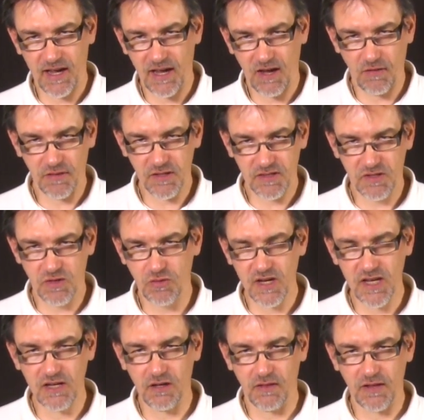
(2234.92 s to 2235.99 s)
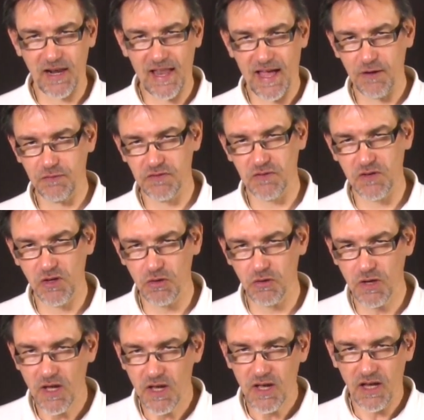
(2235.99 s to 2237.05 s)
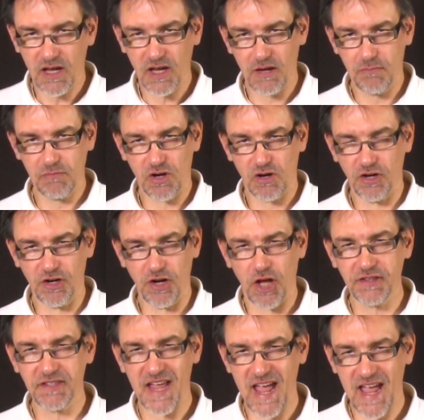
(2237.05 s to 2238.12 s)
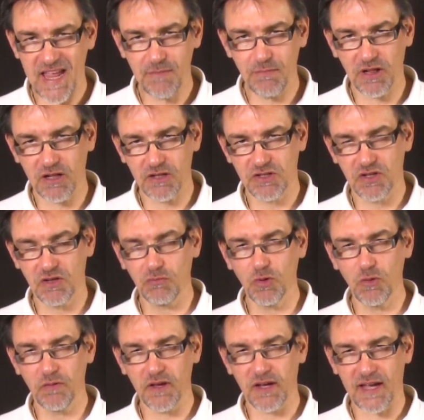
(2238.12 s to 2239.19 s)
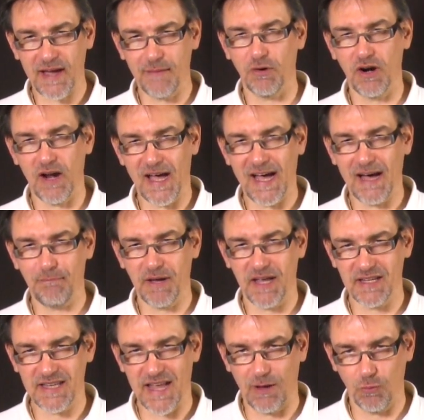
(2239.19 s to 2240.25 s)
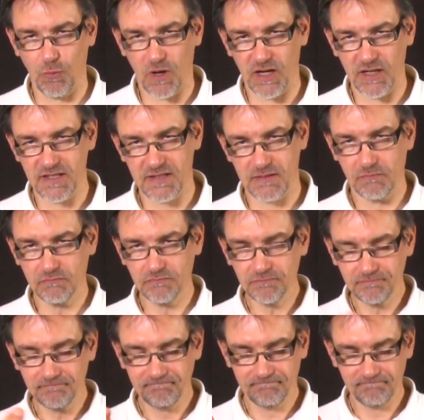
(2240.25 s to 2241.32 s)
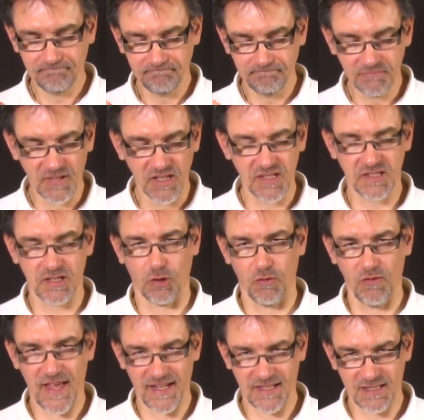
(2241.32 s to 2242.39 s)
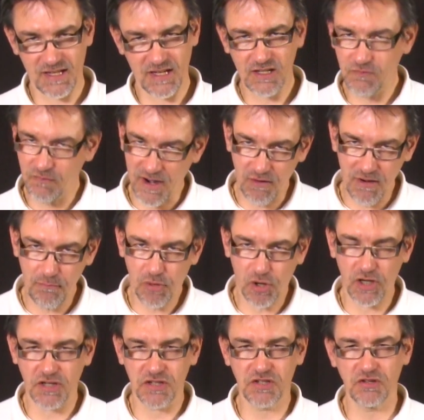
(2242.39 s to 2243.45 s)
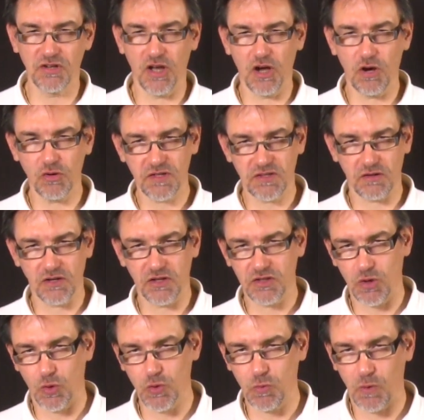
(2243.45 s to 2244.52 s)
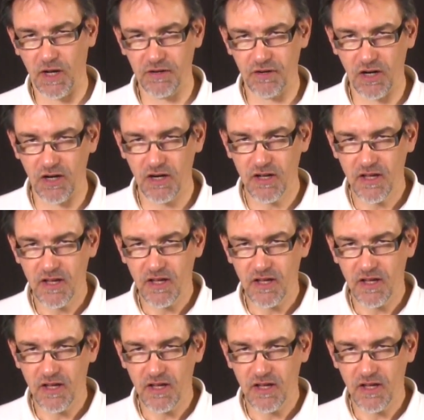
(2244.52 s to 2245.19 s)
on the screen on the live view, you're not able to move the camera up and downwards. So that's it, very important to know, so you don't wonder